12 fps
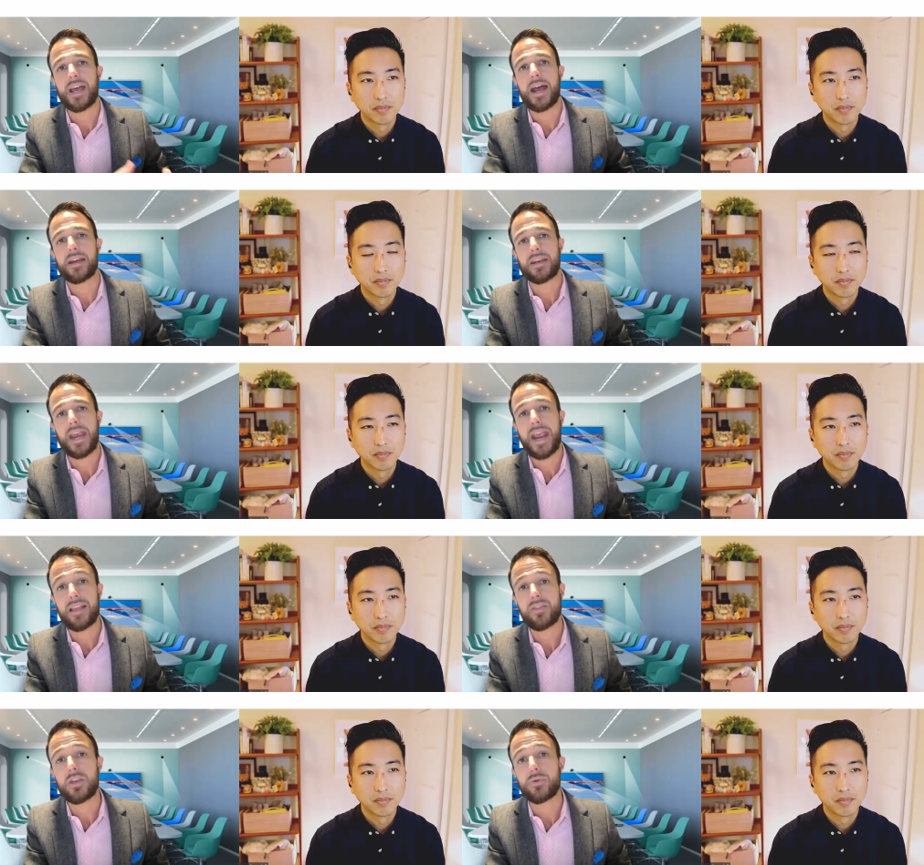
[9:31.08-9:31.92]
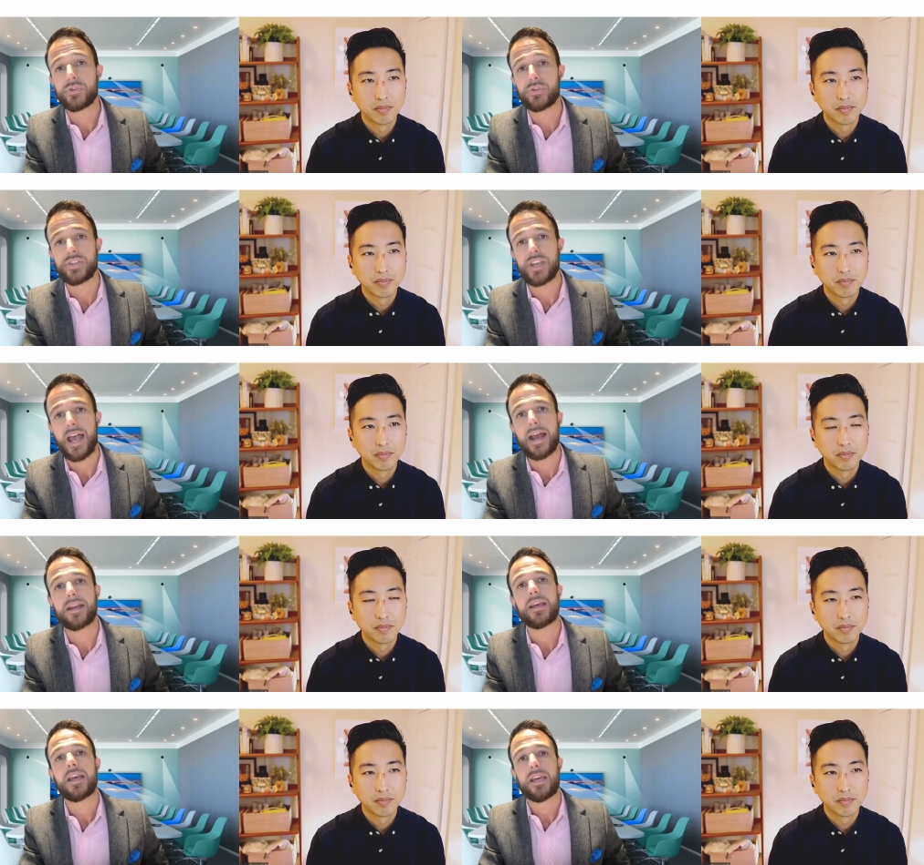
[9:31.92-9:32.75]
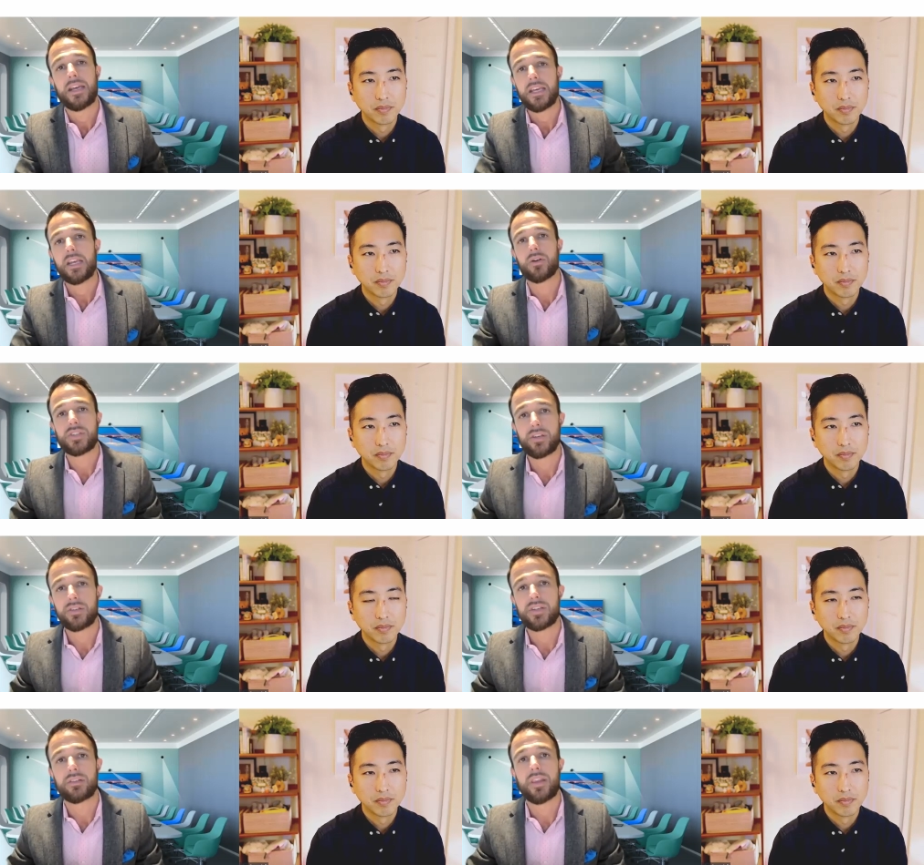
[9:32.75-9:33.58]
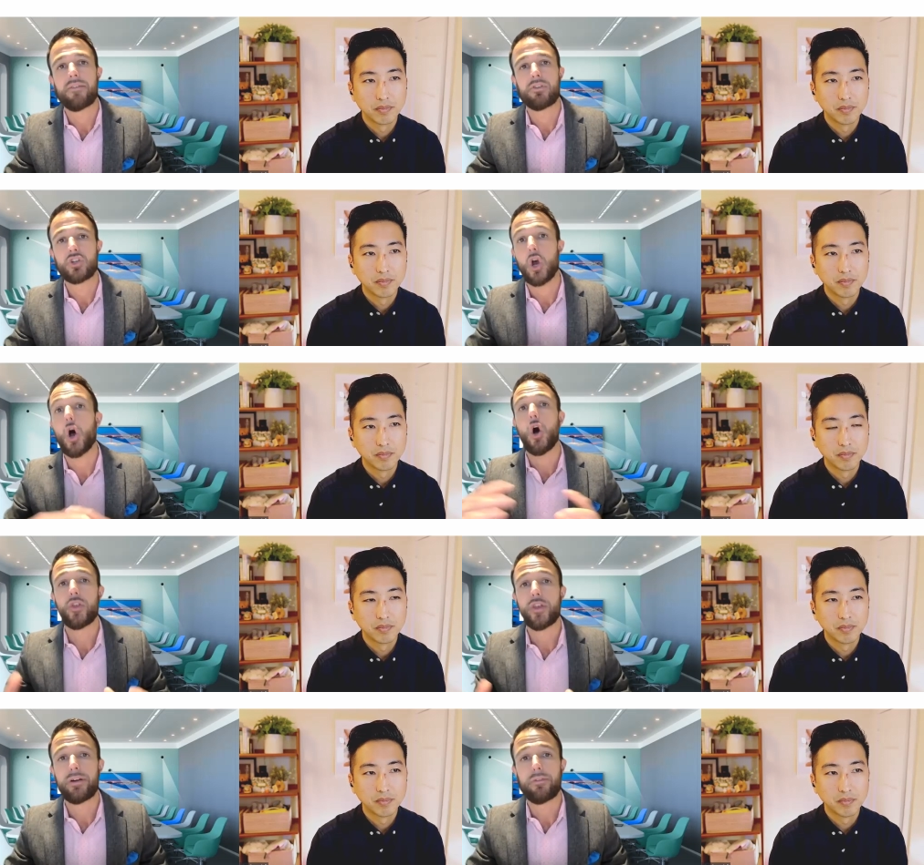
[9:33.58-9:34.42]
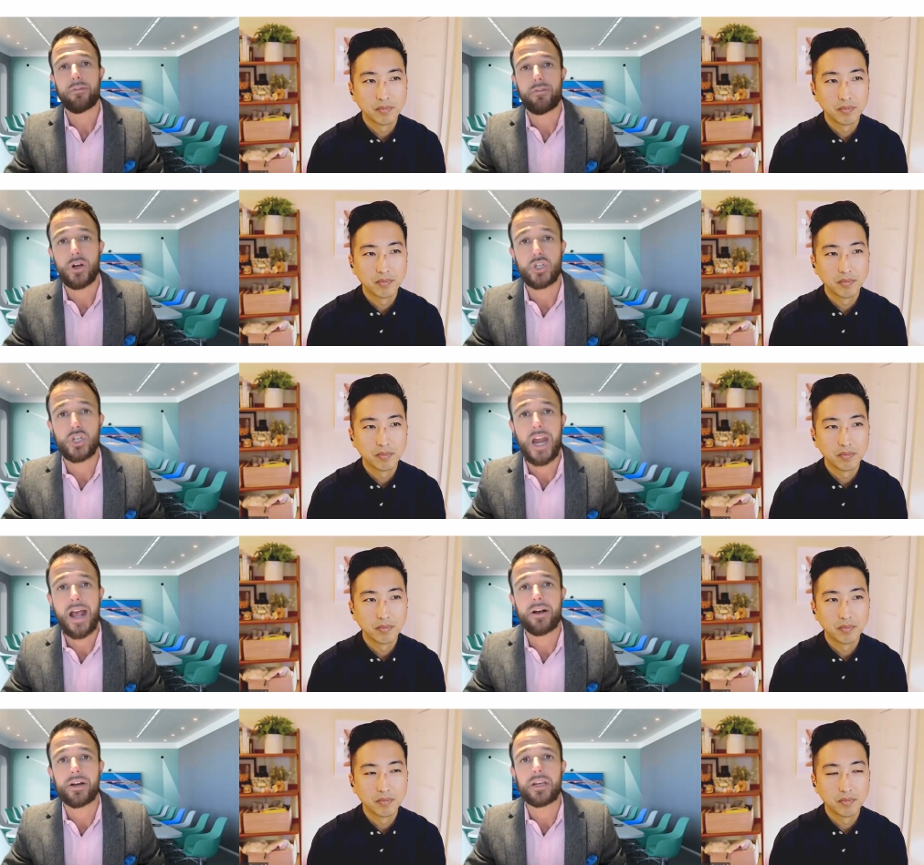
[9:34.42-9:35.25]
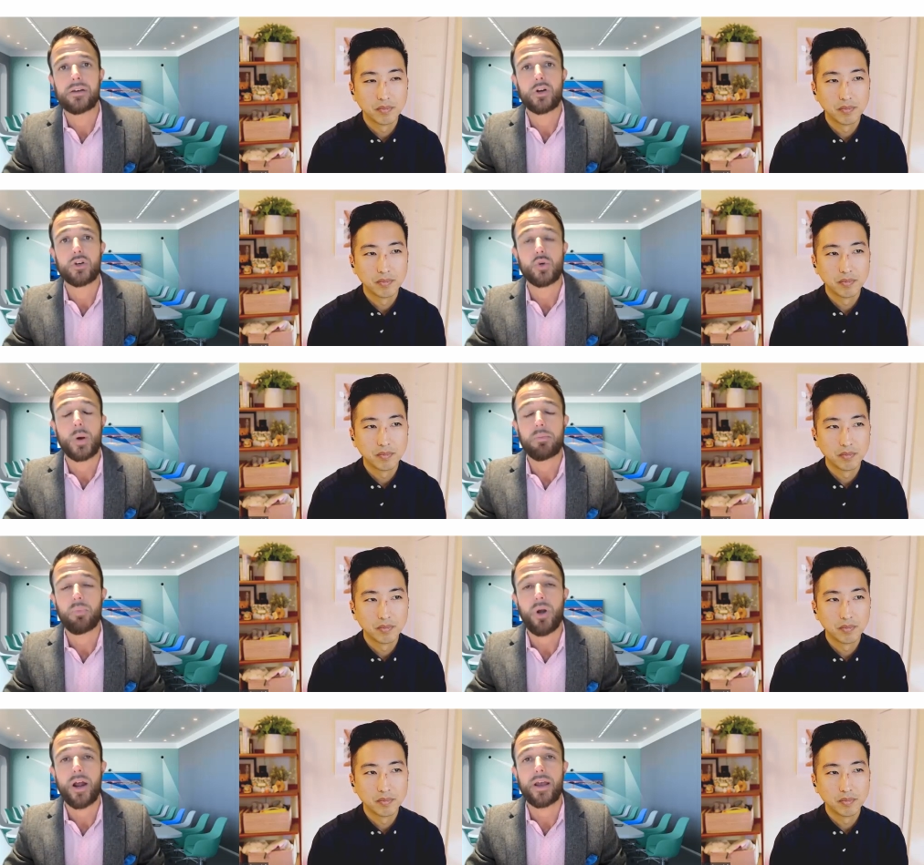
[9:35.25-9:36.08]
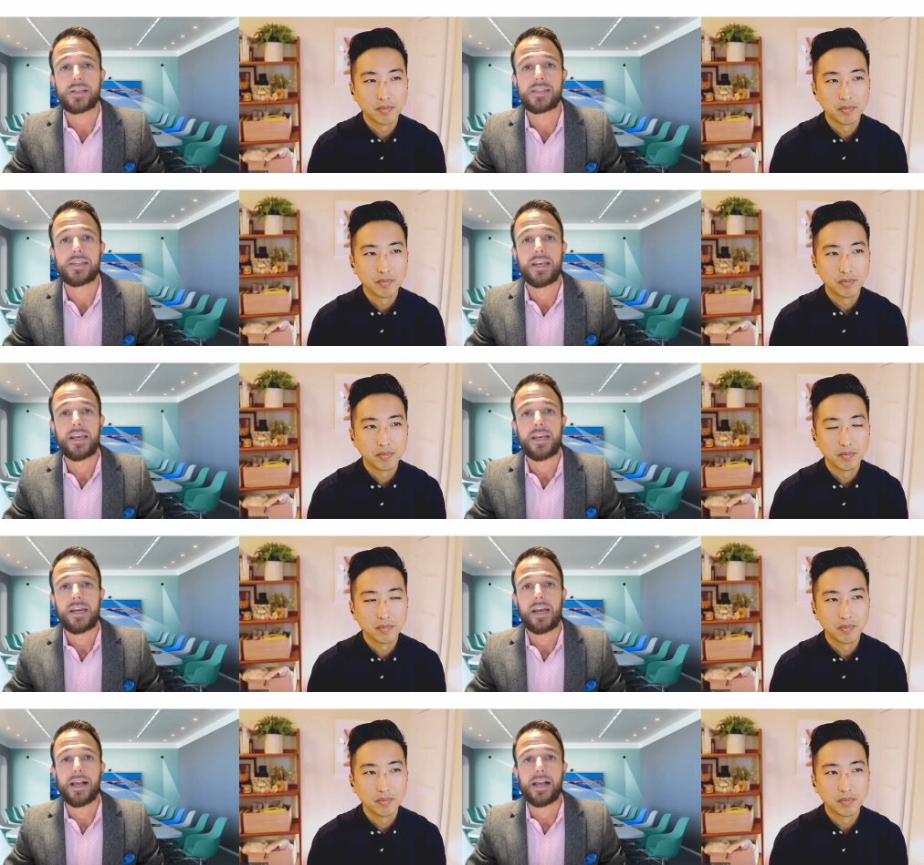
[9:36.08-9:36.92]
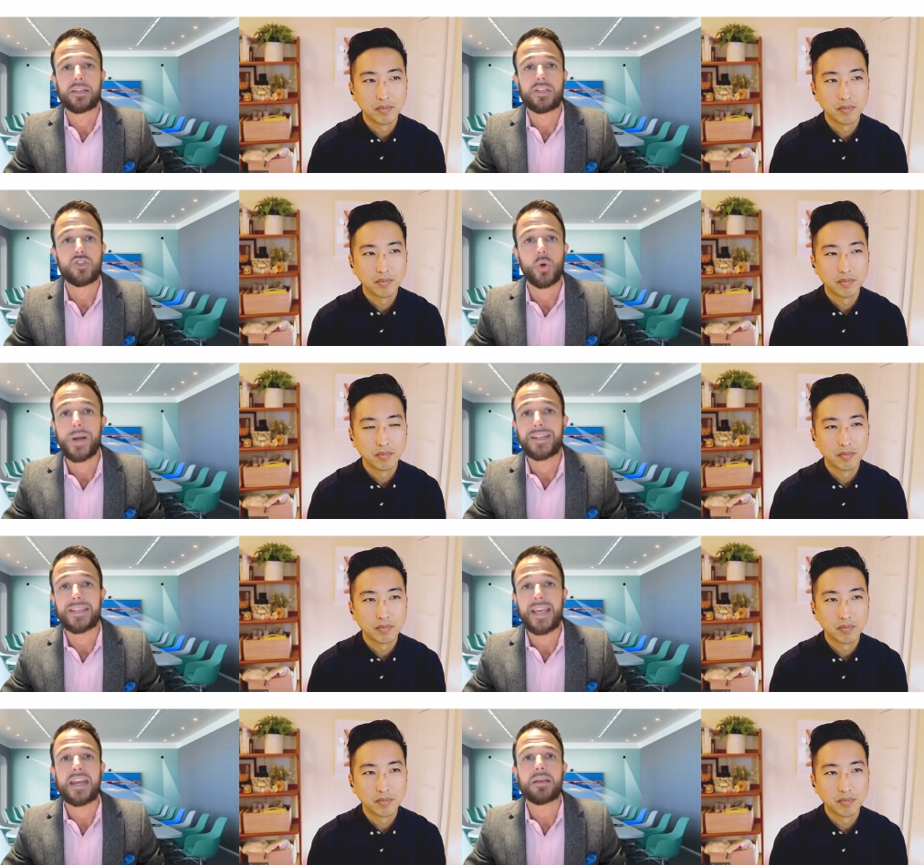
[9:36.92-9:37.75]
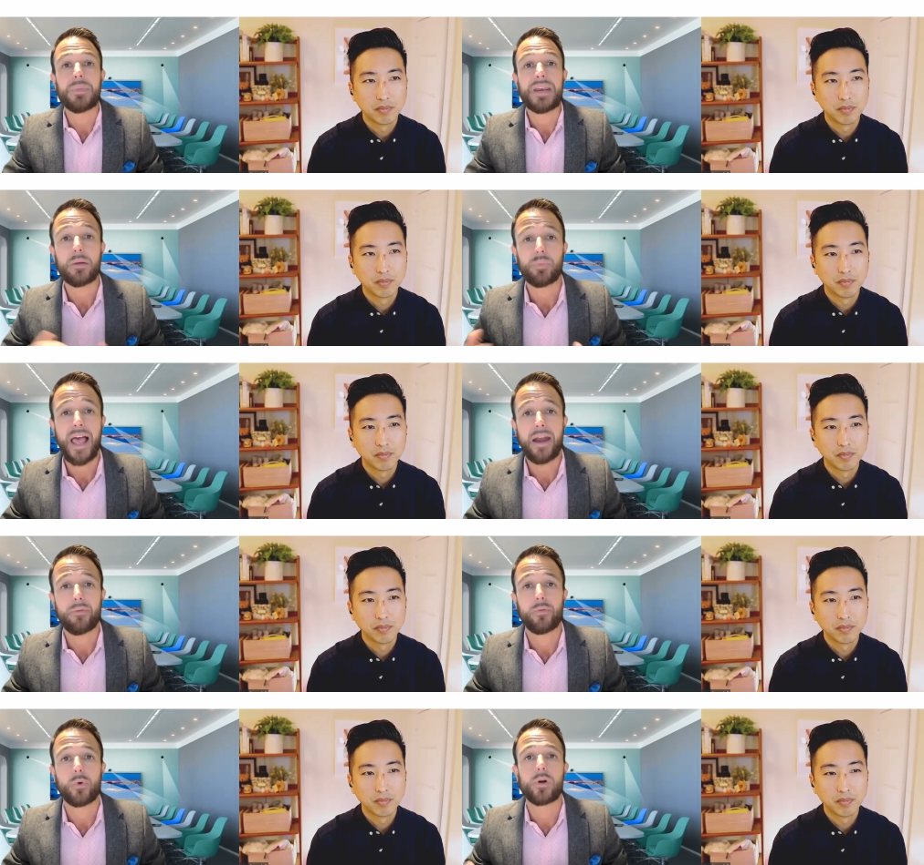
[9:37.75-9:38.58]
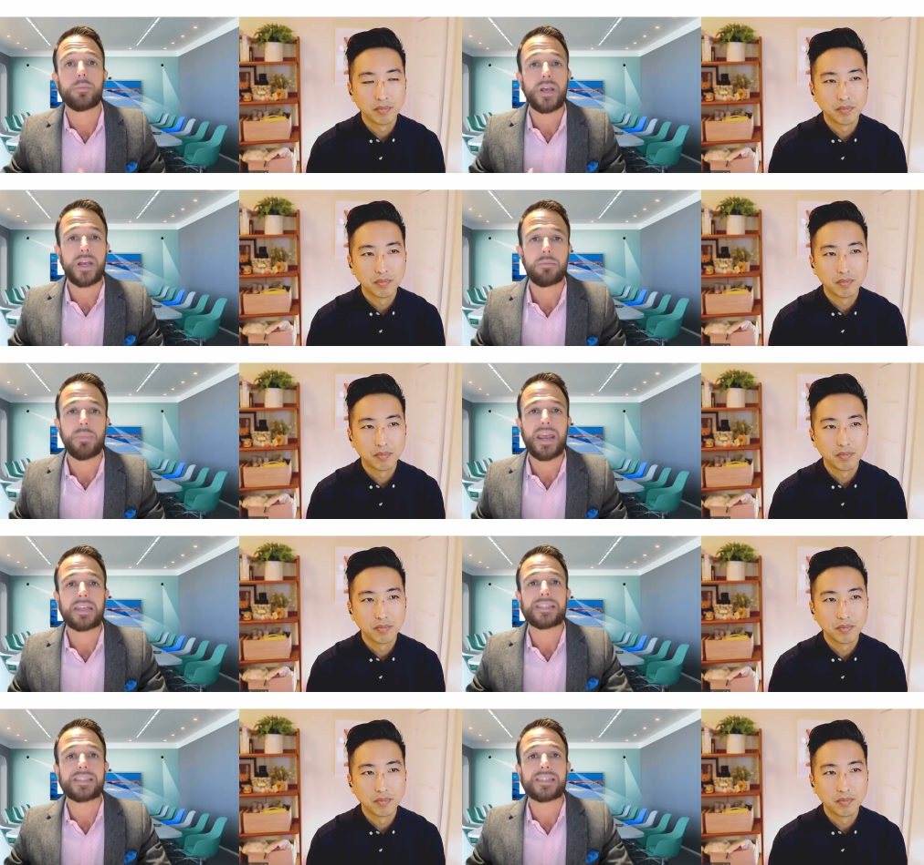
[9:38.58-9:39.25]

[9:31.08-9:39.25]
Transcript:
Speaker 1: side and the user side, you know, to, to leverage all the different functionality of our joint products uh, to join into any meeting platform and make